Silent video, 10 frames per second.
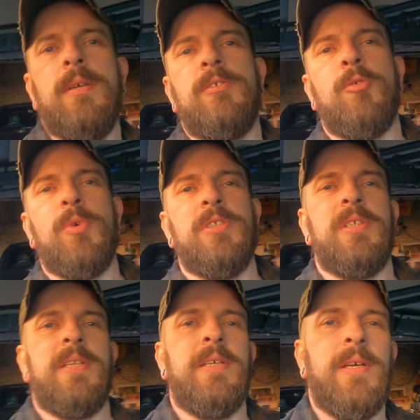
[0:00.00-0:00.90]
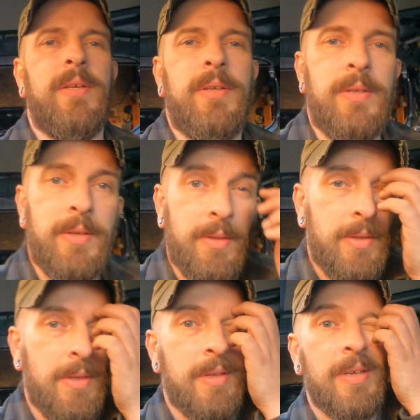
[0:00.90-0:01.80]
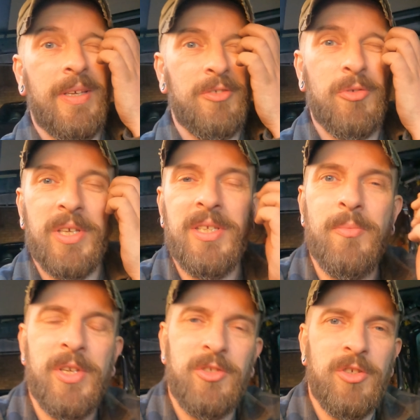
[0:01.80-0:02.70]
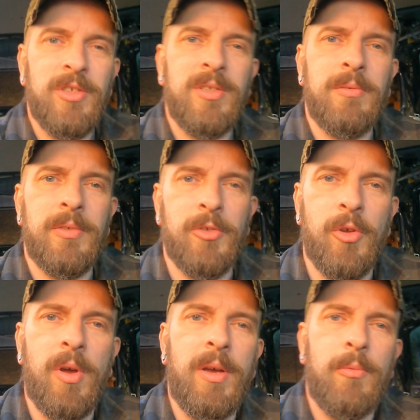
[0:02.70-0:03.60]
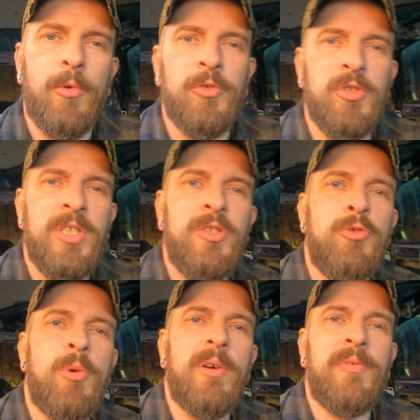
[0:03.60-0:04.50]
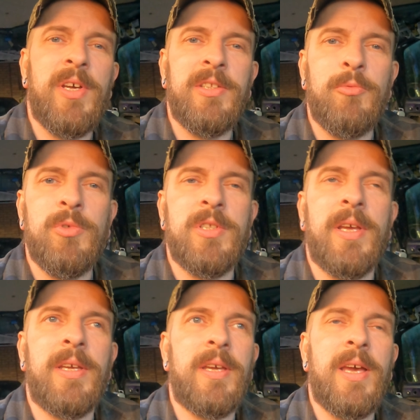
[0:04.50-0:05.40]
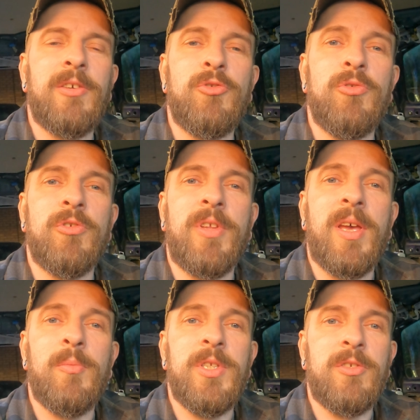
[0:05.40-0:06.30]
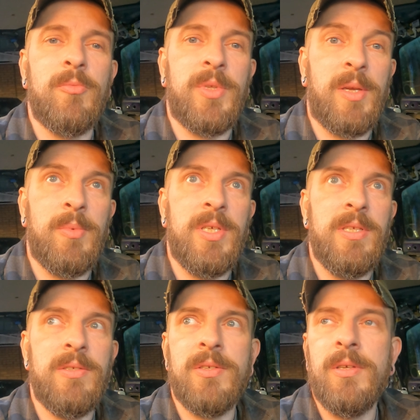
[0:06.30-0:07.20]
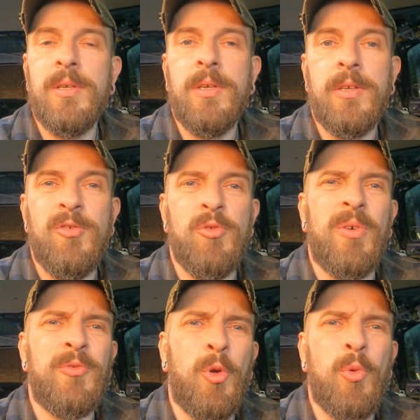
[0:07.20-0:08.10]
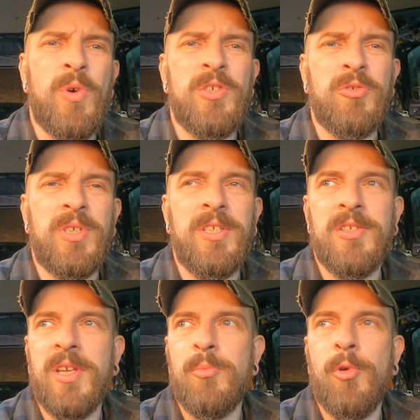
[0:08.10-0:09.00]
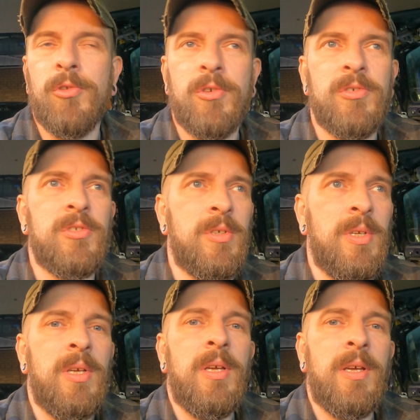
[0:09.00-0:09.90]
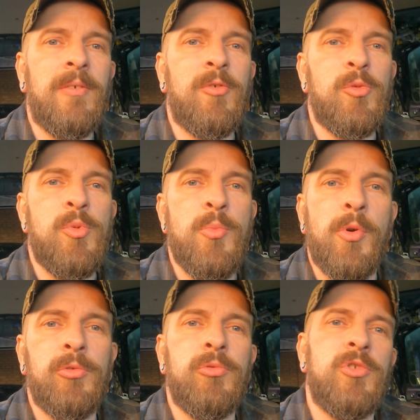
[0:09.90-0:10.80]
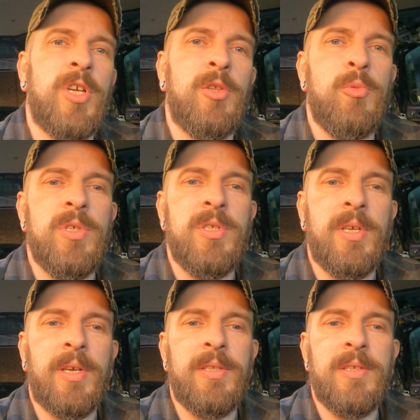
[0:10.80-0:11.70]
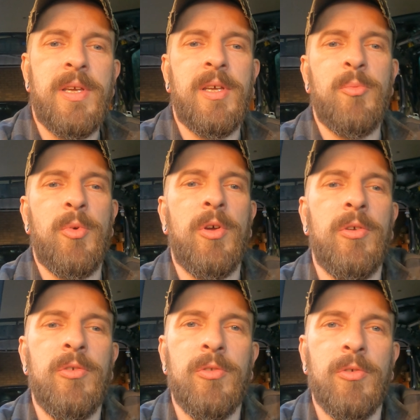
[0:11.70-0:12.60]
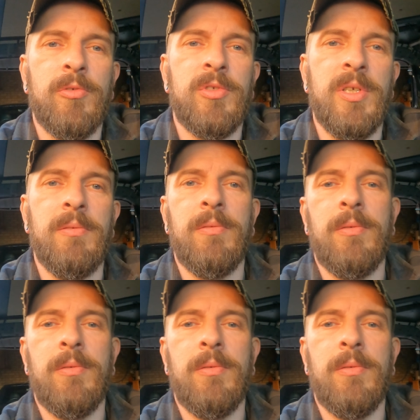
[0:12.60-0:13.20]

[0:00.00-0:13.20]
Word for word: So basically, as you can imagine, you know, an issue I've got with like car shows and car meets sometimes is, you know, after a while the kids get bored, because I've got people to chat with here and there, but you know, they